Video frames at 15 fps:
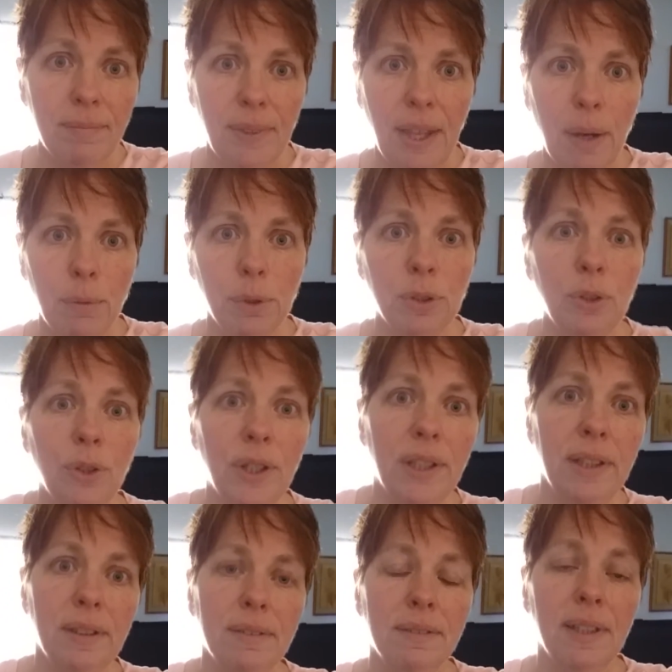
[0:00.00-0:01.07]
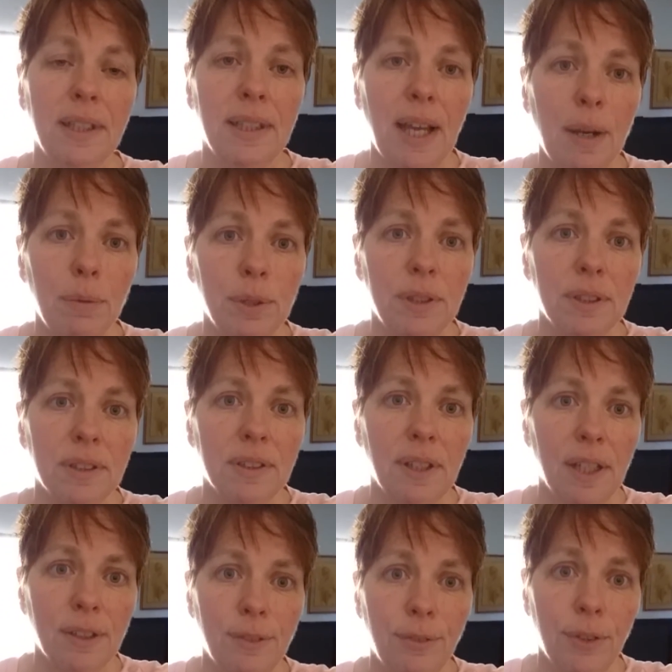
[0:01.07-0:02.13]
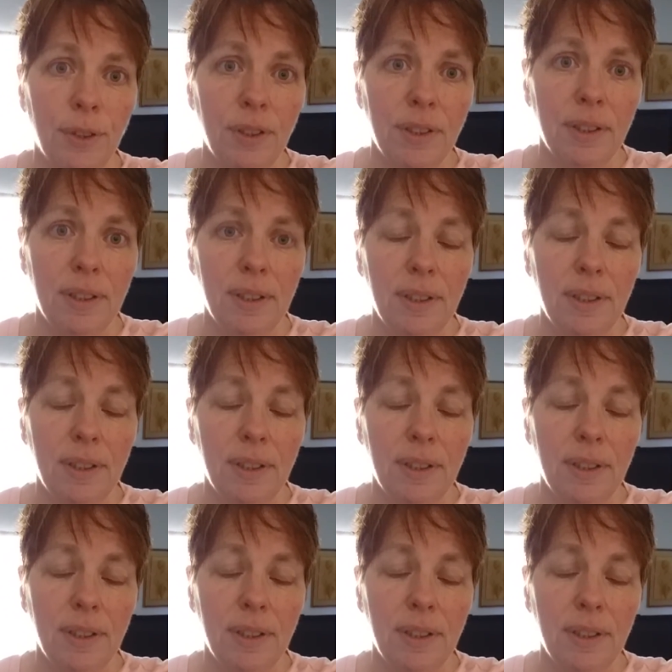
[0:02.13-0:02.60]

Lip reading: that was good. And that was successful.